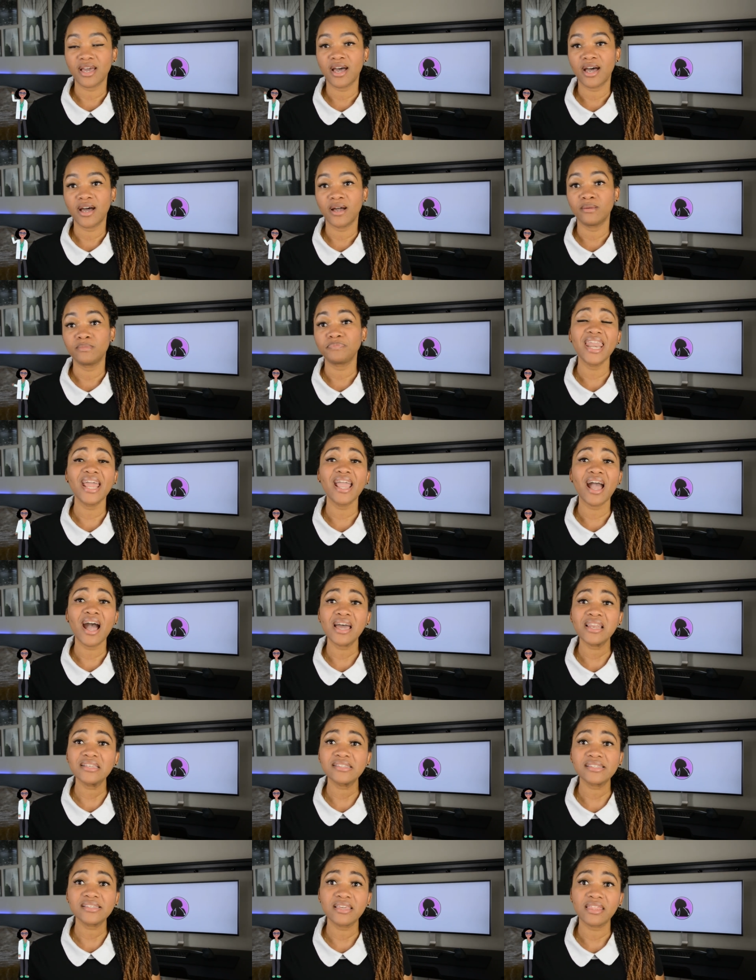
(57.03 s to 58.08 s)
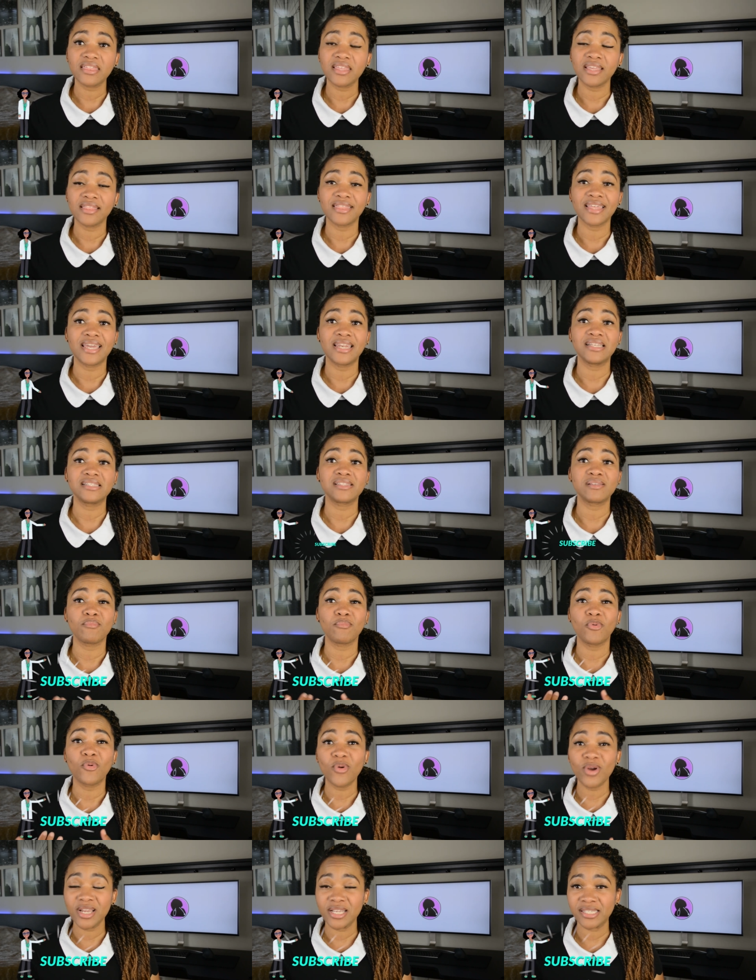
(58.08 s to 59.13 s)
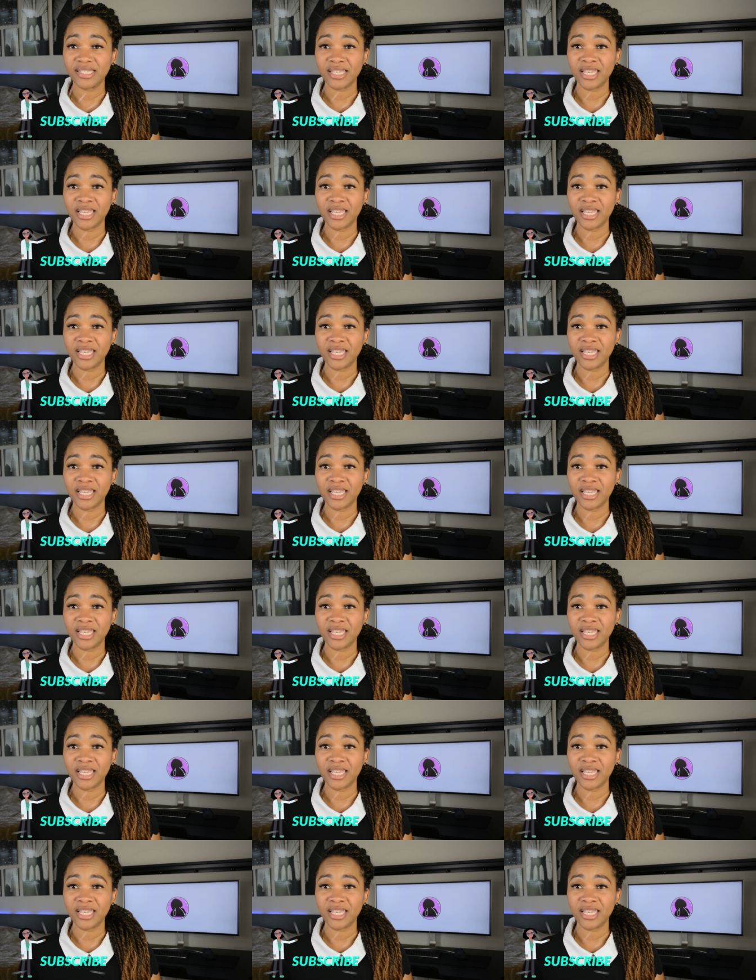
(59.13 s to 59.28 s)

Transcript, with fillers: And I honestly think that it's important